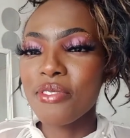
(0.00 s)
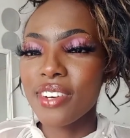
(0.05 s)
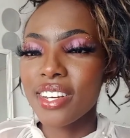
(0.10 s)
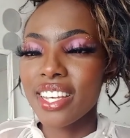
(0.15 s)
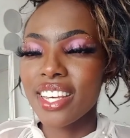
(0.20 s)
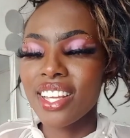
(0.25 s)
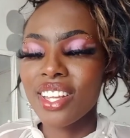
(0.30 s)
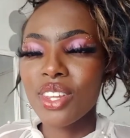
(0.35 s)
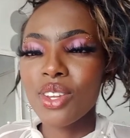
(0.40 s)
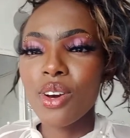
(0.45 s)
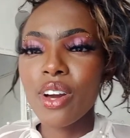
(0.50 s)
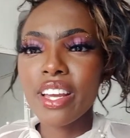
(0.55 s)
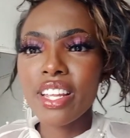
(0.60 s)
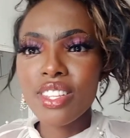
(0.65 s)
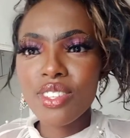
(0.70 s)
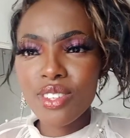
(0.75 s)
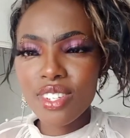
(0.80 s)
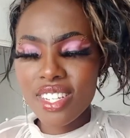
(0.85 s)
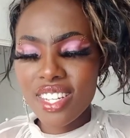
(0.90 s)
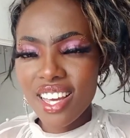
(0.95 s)
fucking no, I
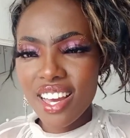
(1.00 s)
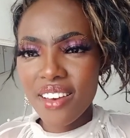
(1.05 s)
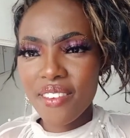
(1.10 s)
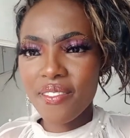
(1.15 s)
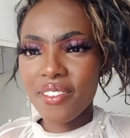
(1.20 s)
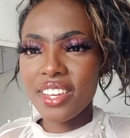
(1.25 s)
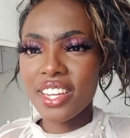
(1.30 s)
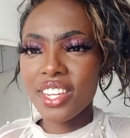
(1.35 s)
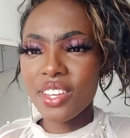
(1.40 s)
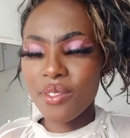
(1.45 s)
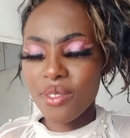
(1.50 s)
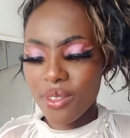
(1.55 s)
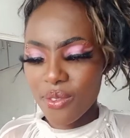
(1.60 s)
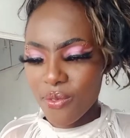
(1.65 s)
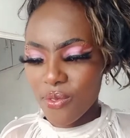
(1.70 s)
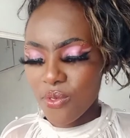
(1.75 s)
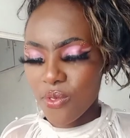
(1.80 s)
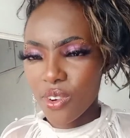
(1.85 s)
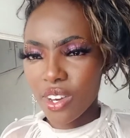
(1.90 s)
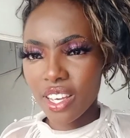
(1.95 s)
don't have any of the
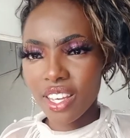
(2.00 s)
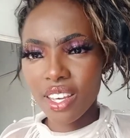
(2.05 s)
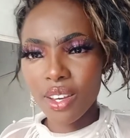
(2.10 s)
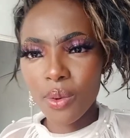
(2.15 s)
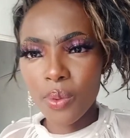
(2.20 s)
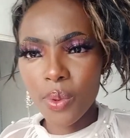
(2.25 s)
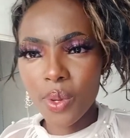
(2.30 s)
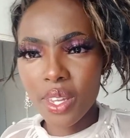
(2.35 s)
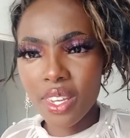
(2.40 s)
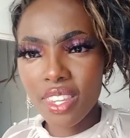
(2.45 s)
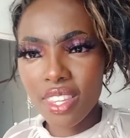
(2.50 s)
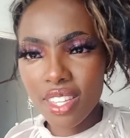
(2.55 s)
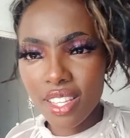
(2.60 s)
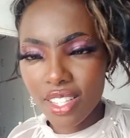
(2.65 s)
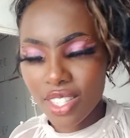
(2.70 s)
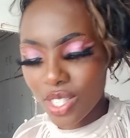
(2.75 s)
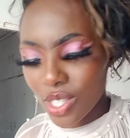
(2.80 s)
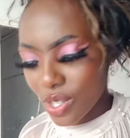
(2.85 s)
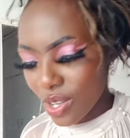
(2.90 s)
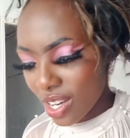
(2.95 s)
fucking weird
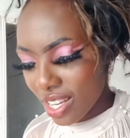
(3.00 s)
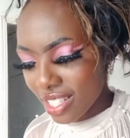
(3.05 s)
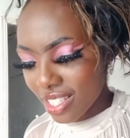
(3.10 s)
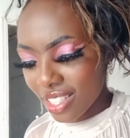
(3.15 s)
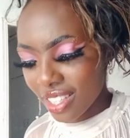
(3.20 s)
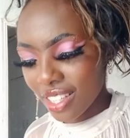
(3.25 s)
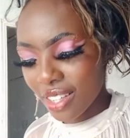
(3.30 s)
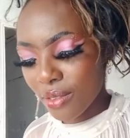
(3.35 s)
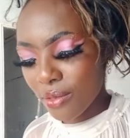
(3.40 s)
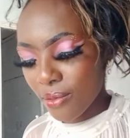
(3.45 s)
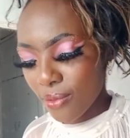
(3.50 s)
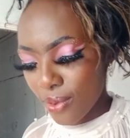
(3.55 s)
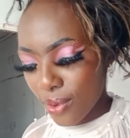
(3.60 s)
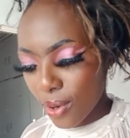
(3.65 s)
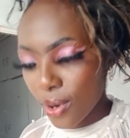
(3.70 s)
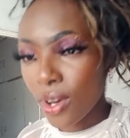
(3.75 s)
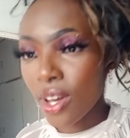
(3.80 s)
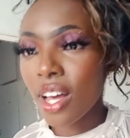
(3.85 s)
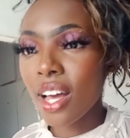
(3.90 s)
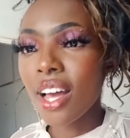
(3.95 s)
things you're asking
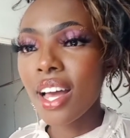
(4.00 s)
for.